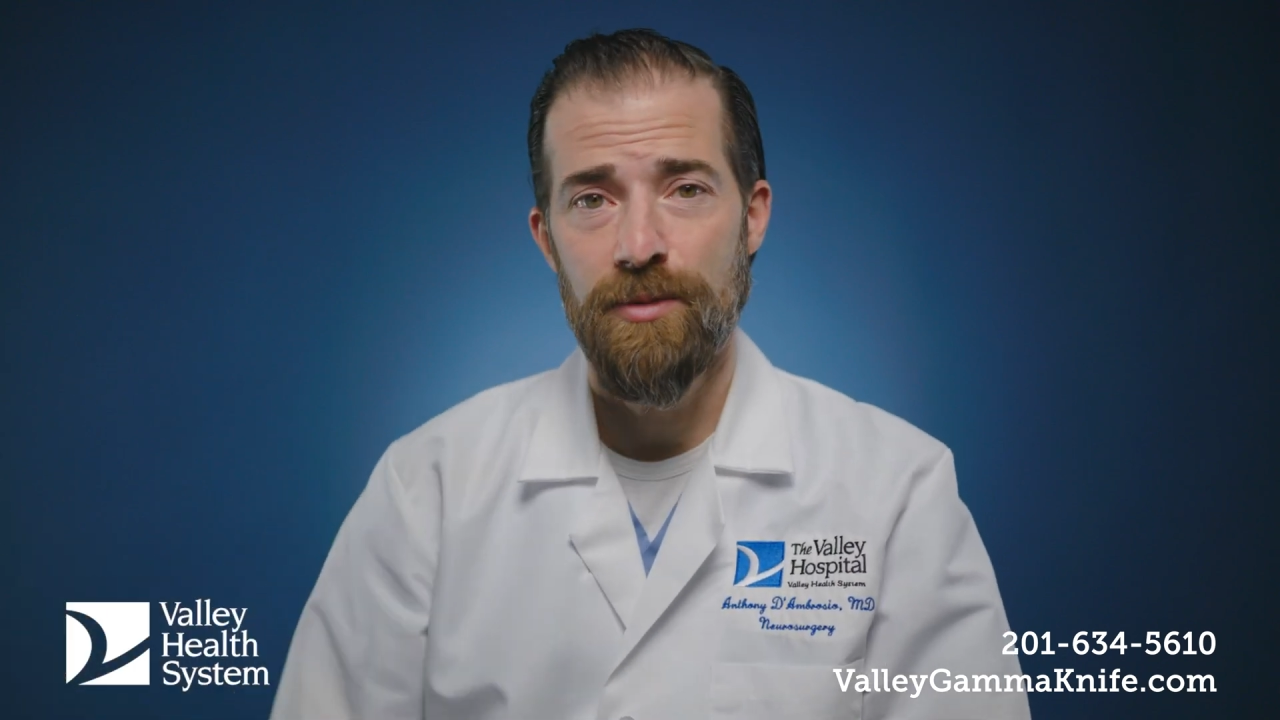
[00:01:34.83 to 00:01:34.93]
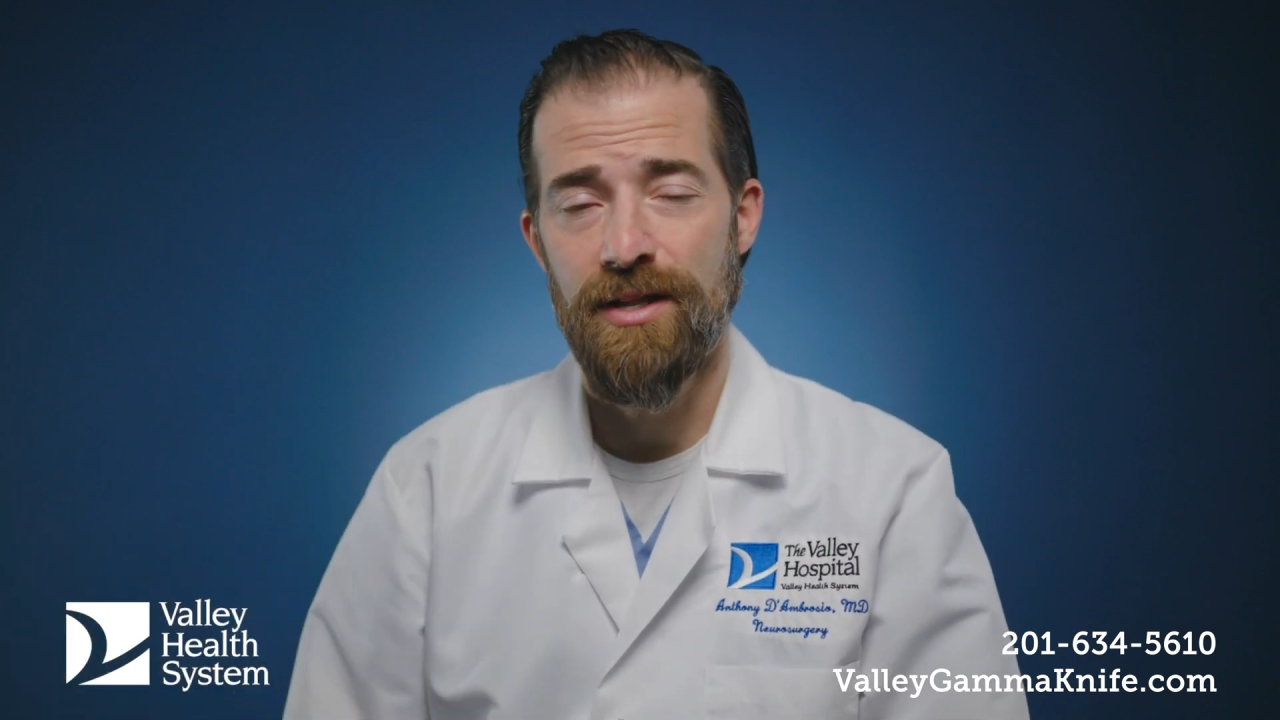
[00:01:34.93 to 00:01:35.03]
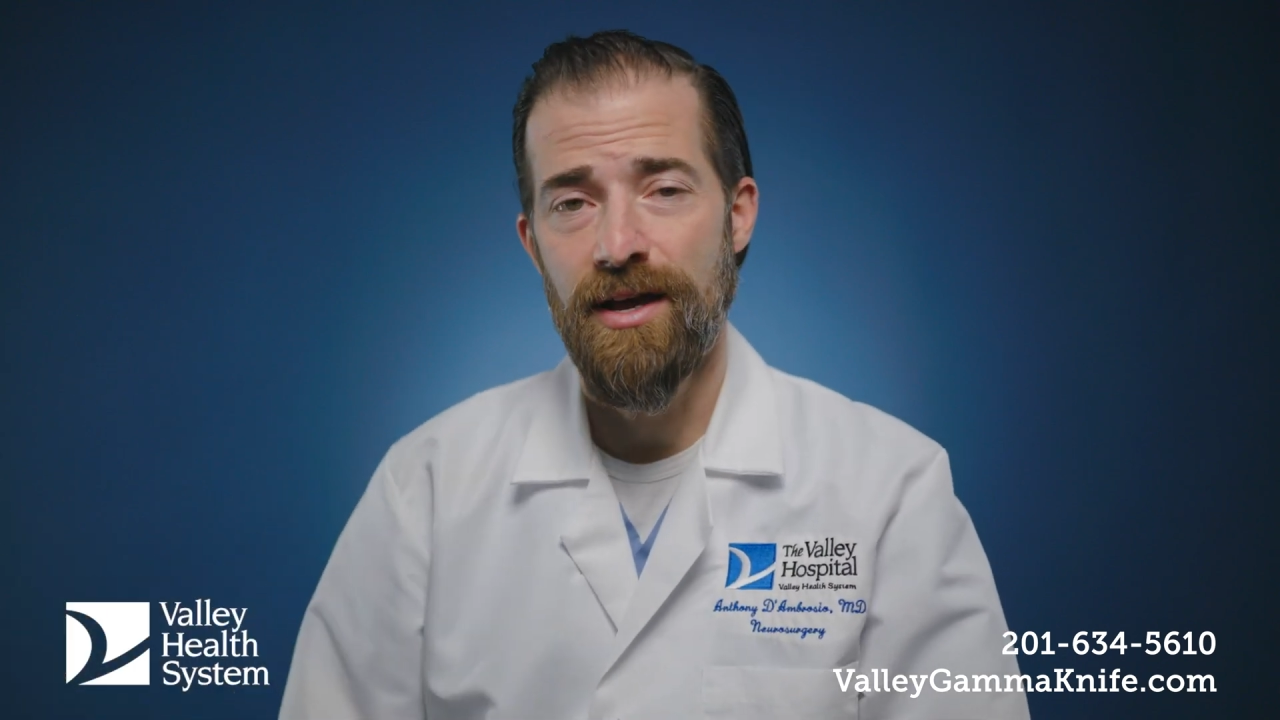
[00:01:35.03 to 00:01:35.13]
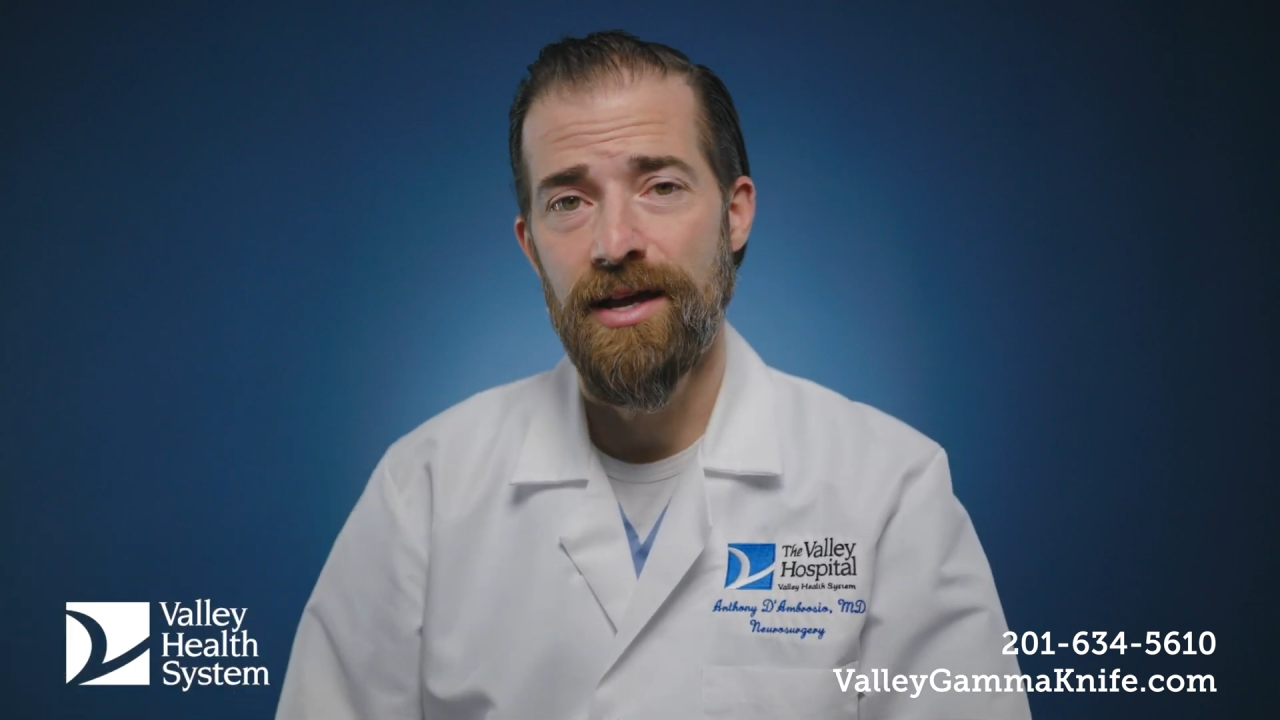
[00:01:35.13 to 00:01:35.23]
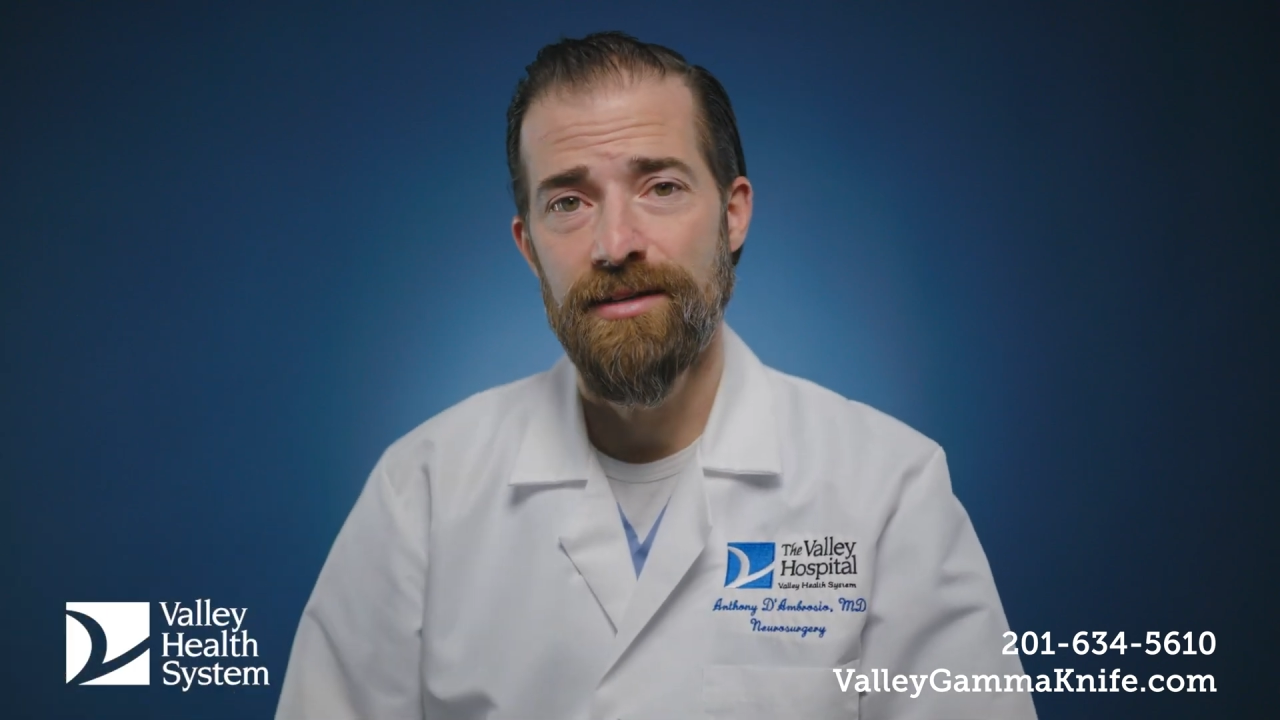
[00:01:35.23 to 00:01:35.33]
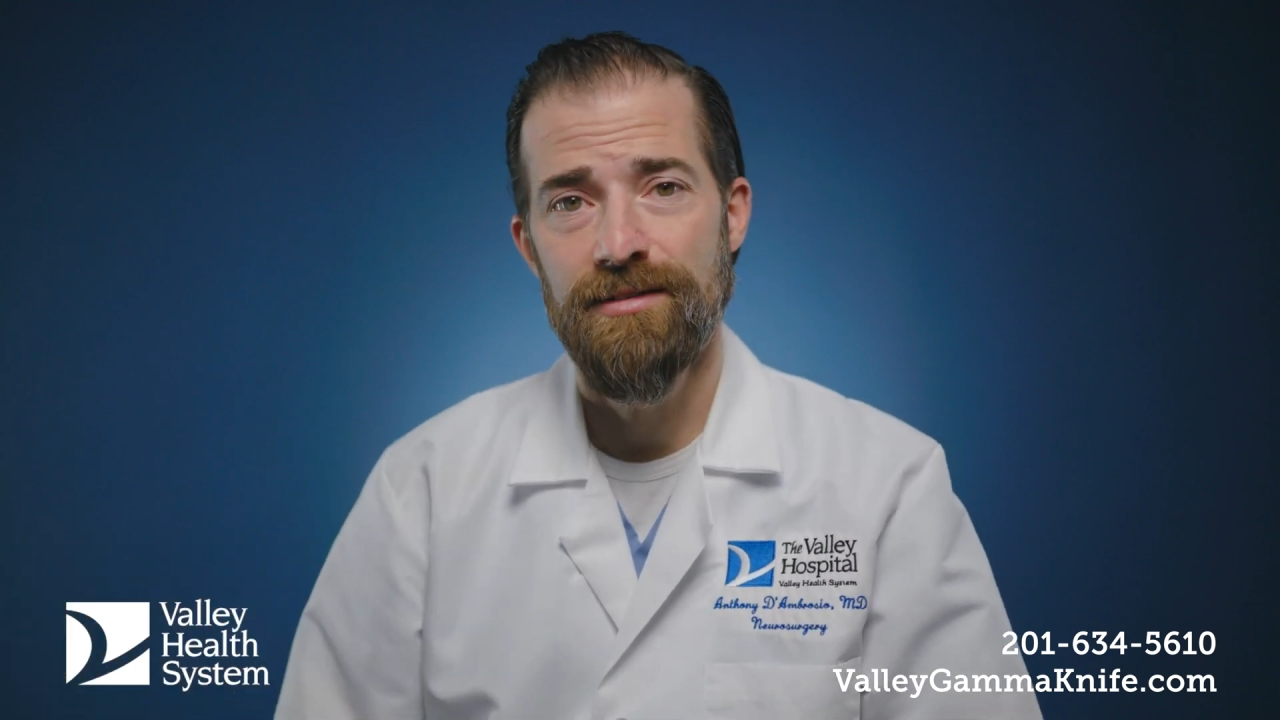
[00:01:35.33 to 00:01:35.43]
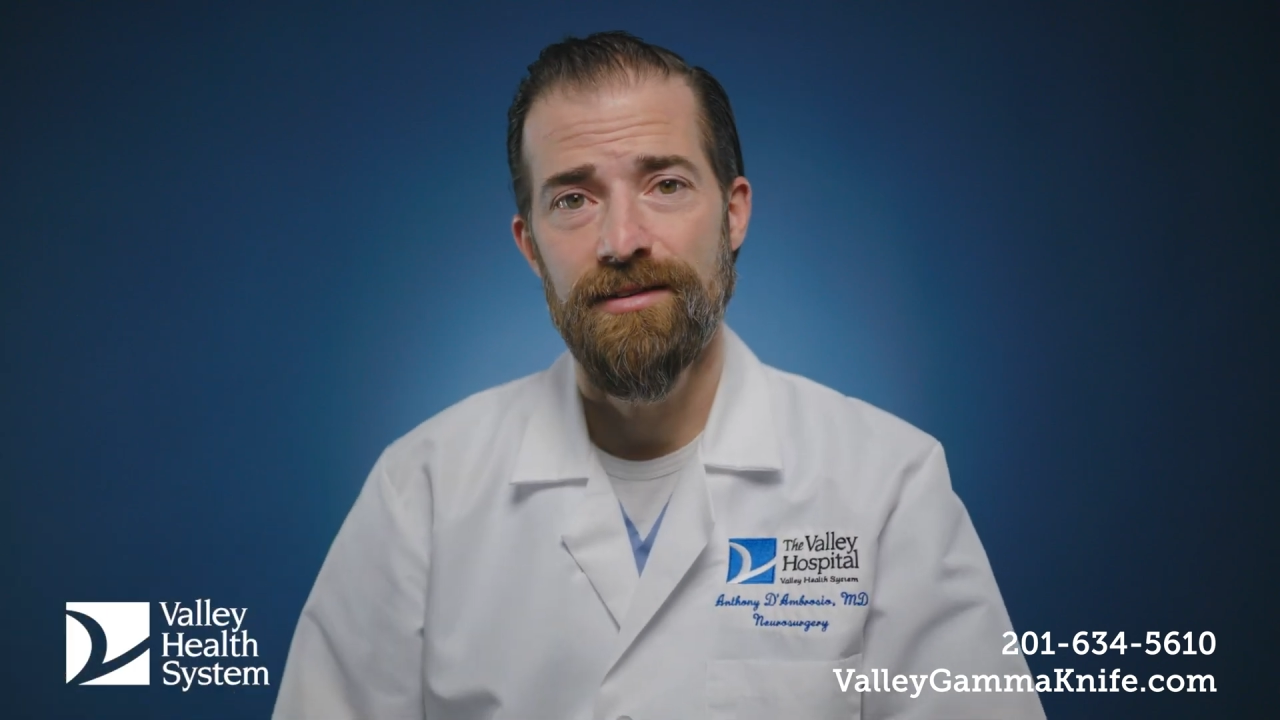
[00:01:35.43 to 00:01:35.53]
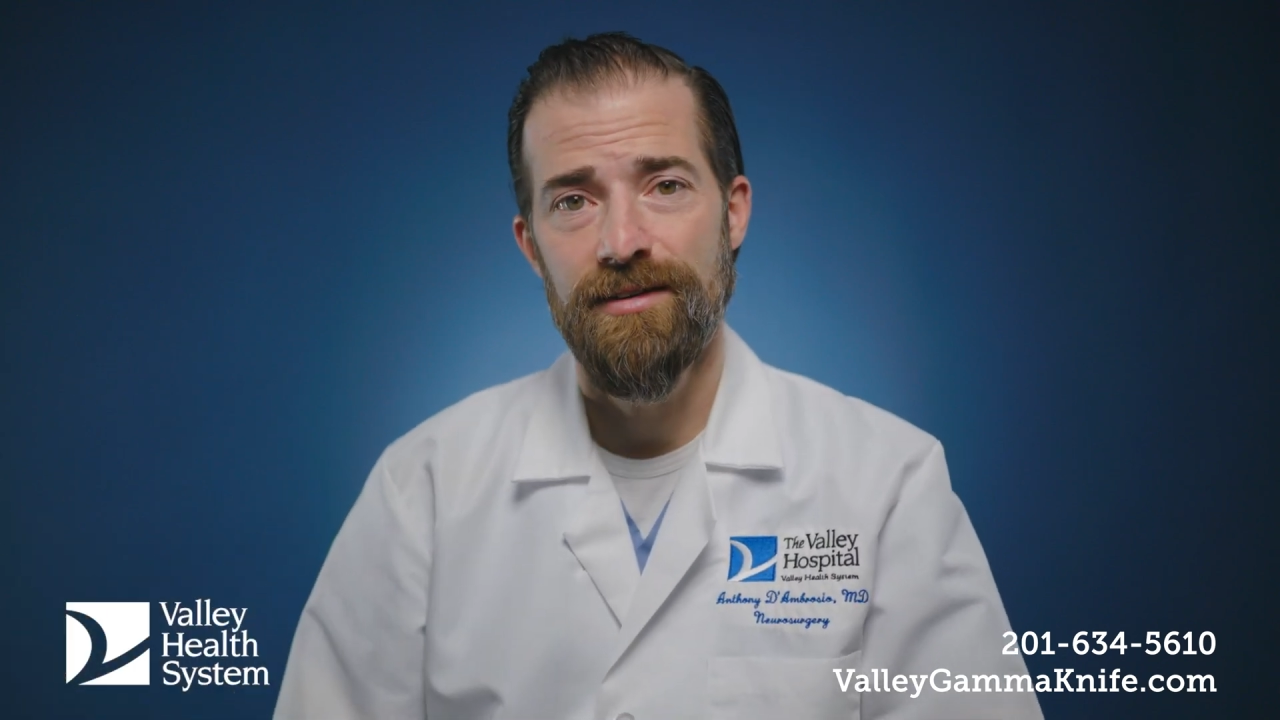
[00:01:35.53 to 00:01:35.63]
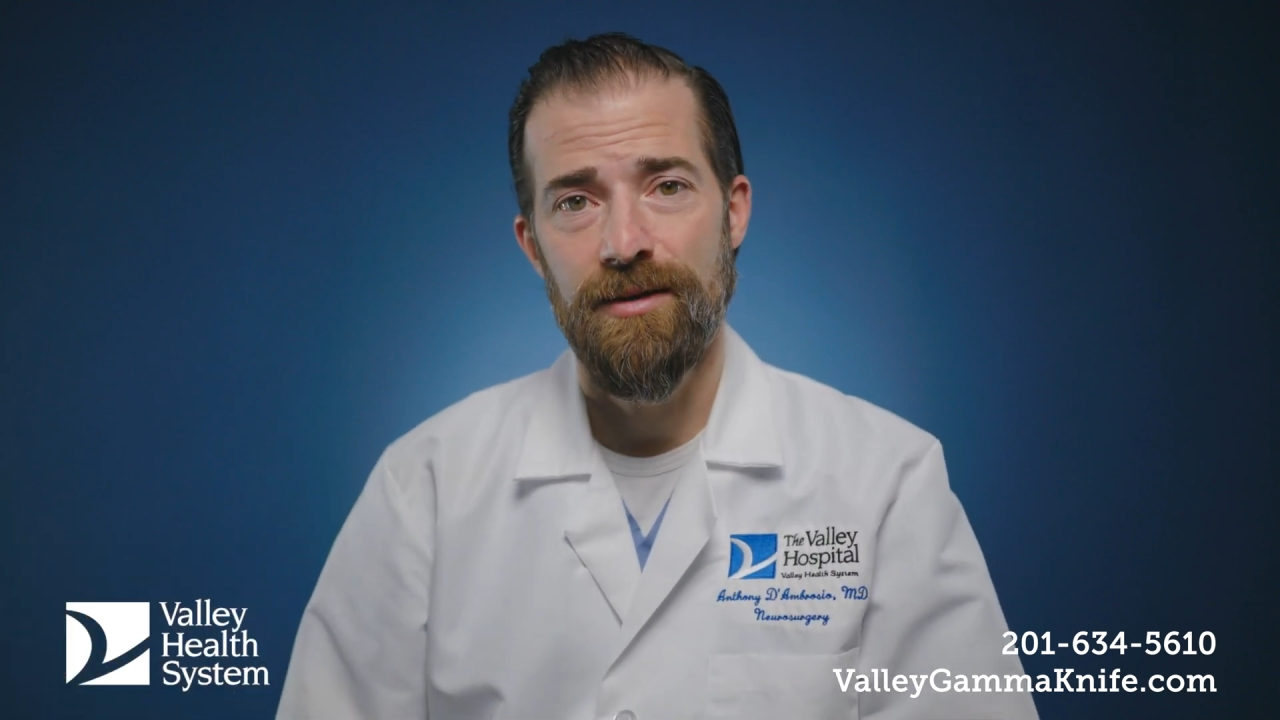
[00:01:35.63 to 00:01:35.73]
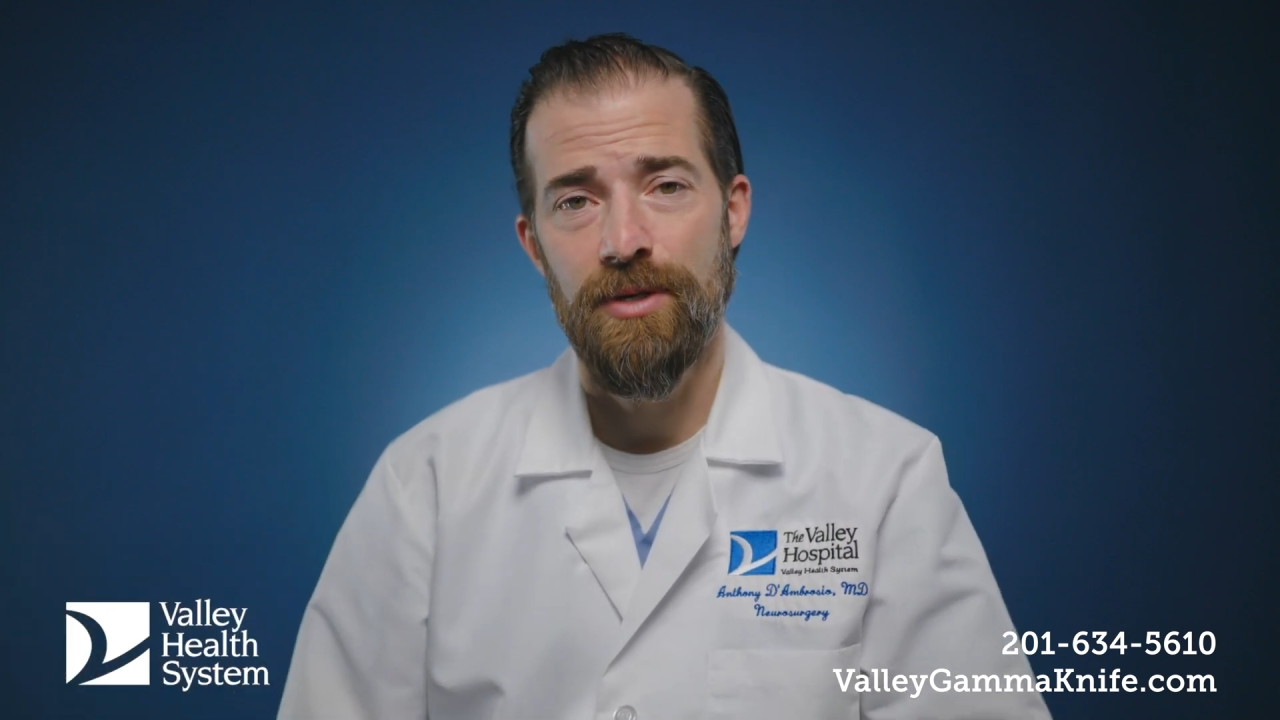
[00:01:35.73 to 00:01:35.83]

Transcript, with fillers: benign uh,